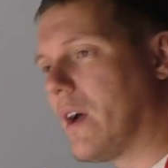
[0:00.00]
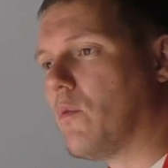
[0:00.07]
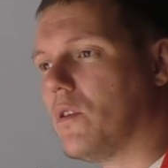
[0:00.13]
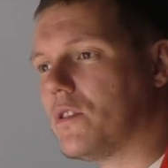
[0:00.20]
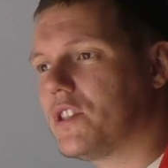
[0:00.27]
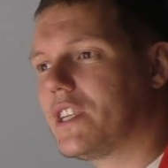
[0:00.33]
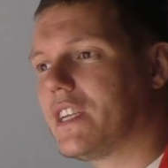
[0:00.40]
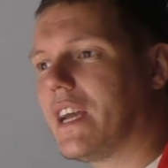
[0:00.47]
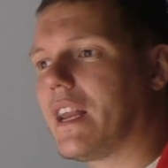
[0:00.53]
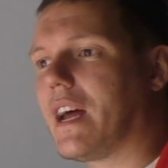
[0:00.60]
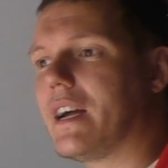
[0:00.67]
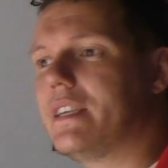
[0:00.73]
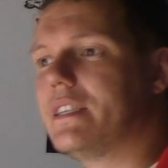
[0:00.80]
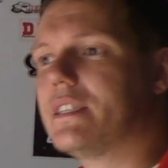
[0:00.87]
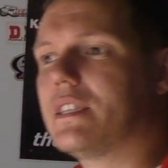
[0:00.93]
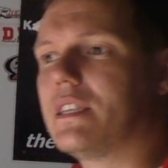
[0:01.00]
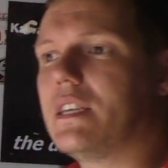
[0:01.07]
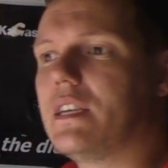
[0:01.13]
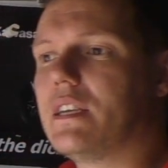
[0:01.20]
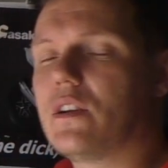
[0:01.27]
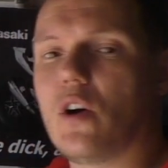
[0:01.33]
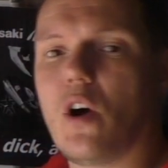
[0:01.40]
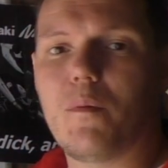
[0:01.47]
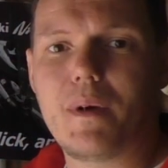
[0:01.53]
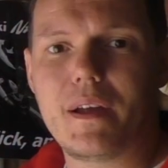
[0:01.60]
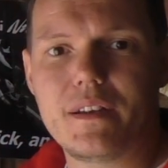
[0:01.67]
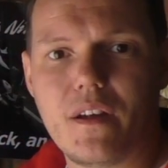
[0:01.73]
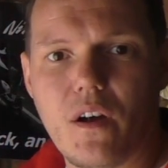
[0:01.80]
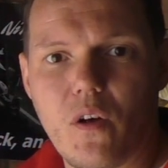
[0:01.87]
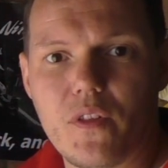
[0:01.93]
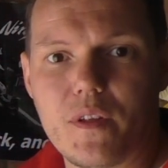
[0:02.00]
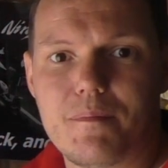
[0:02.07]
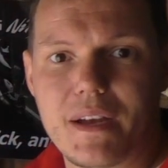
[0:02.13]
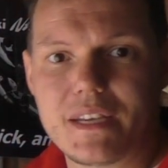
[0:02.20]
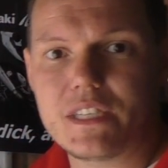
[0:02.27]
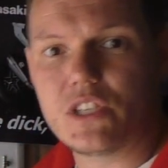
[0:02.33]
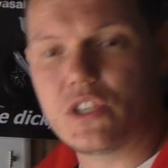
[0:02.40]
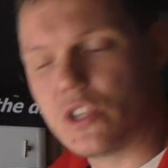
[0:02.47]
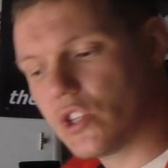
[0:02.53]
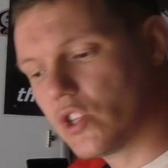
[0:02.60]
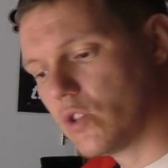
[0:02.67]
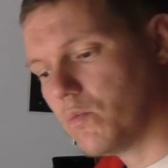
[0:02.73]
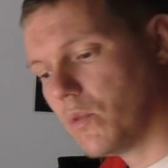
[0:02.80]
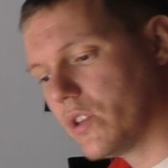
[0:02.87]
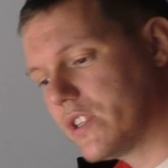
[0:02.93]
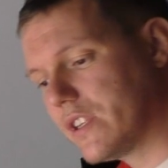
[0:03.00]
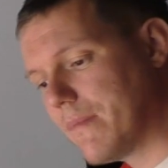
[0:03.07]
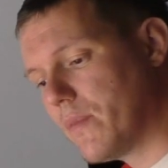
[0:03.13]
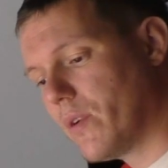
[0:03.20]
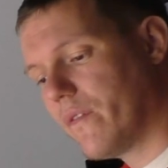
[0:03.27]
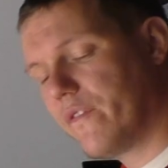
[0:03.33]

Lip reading: I want to get at is the comment or the message that someone sent me